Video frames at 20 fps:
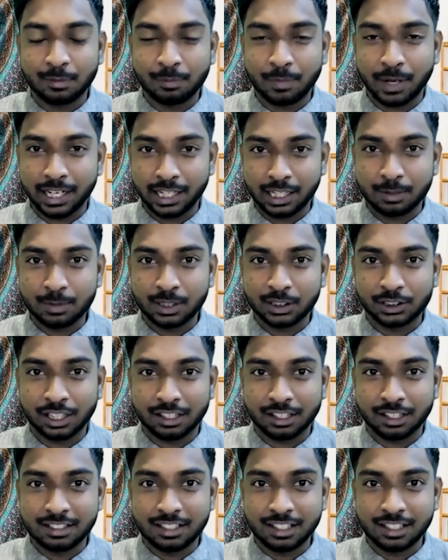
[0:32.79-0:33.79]
My name is
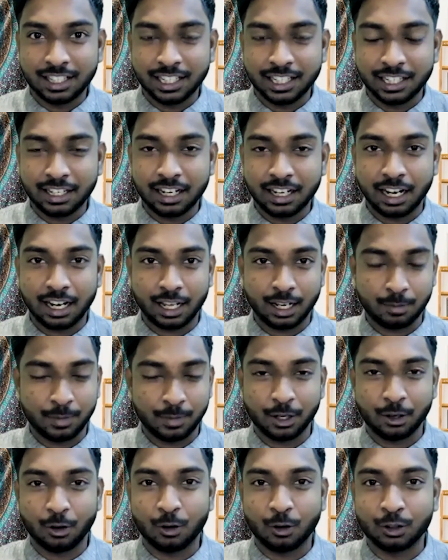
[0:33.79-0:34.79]
Sharan Citti, and I'll be
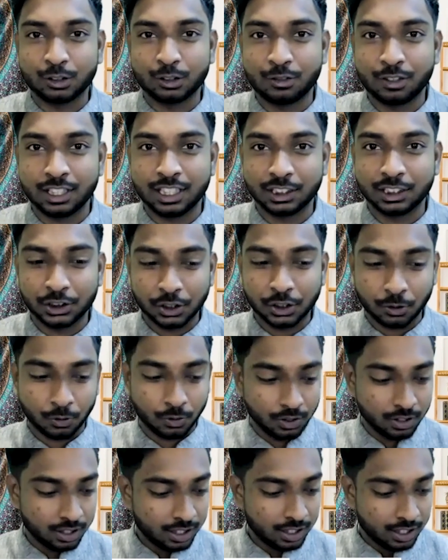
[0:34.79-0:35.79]
your host for this
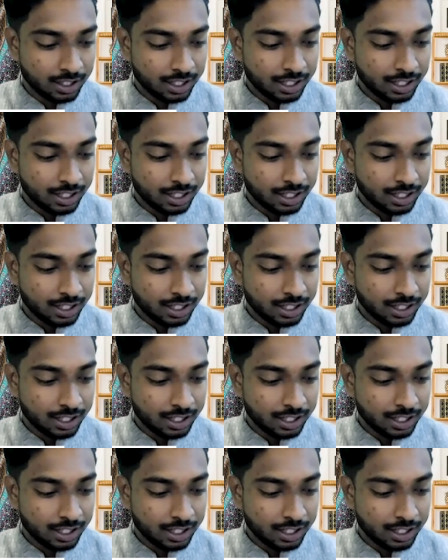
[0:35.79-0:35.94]
show.